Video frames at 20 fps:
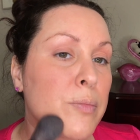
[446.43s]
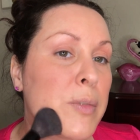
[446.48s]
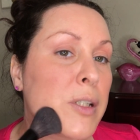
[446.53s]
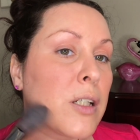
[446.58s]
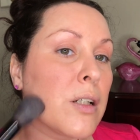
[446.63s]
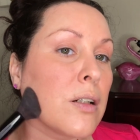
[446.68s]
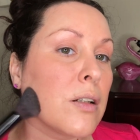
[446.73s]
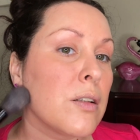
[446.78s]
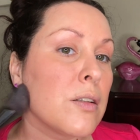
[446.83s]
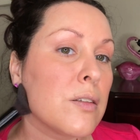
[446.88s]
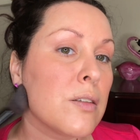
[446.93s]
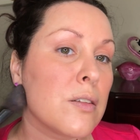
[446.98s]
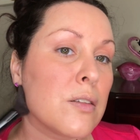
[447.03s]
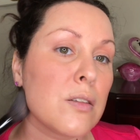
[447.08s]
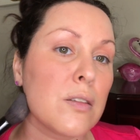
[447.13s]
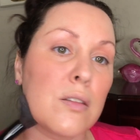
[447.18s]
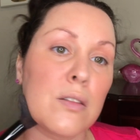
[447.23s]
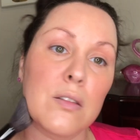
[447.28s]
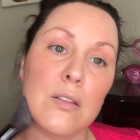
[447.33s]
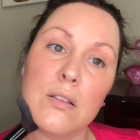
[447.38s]

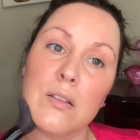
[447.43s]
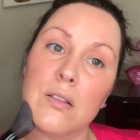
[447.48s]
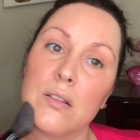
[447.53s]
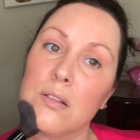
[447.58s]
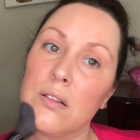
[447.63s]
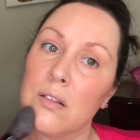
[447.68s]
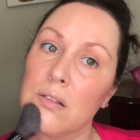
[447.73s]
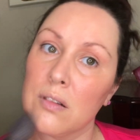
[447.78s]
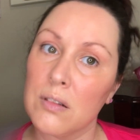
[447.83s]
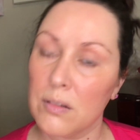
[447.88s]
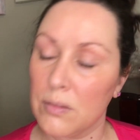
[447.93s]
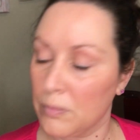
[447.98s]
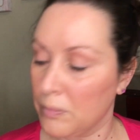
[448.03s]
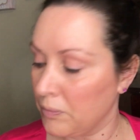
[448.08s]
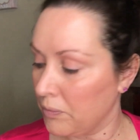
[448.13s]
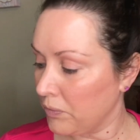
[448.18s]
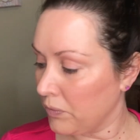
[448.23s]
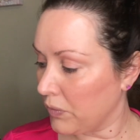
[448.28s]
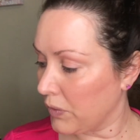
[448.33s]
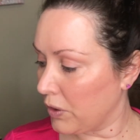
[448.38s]
because
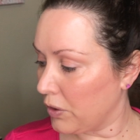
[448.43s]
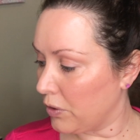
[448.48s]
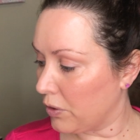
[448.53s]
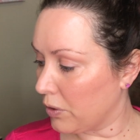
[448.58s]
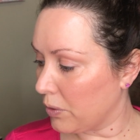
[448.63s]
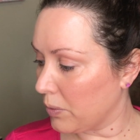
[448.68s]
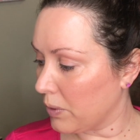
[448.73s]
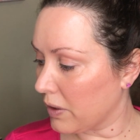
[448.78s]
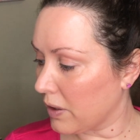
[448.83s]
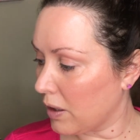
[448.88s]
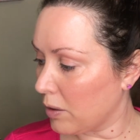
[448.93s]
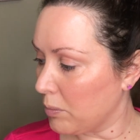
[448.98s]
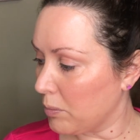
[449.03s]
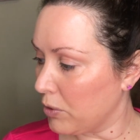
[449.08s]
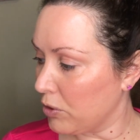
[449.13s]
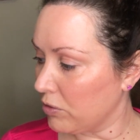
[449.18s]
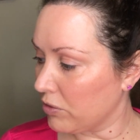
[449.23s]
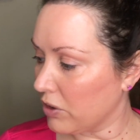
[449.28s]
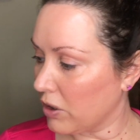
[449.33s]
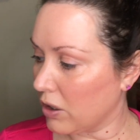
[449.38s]
you don't want that
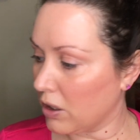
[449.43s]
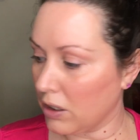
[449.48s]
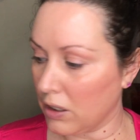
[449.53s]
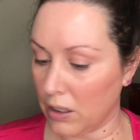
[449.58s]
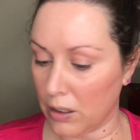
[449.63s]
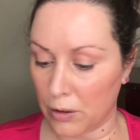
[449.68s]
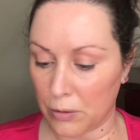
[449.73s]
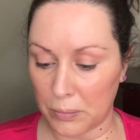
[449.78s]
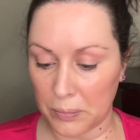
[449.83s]
moving on you.